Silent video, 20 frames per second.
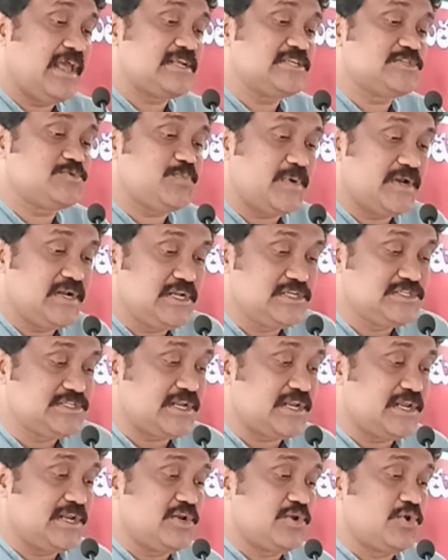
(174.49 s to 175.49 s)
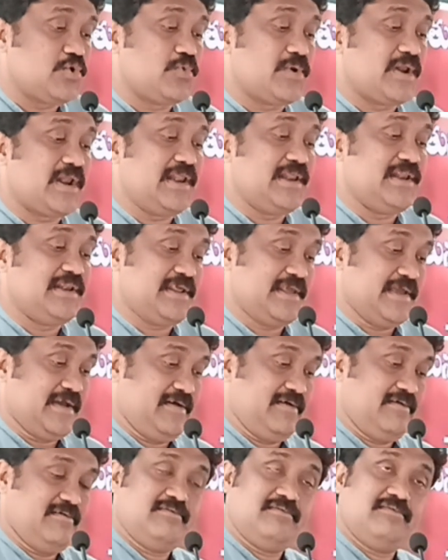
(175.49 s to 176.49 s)
expenditure in rural
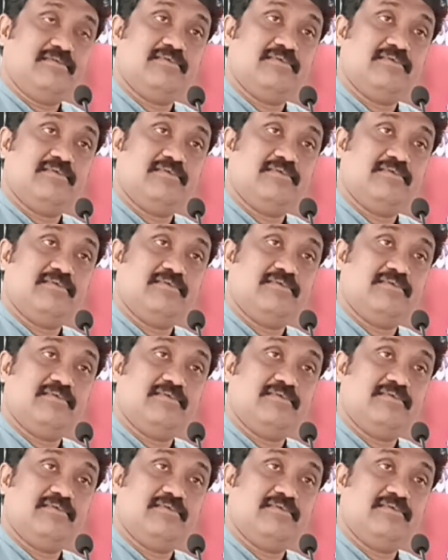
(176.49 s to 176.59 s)
India,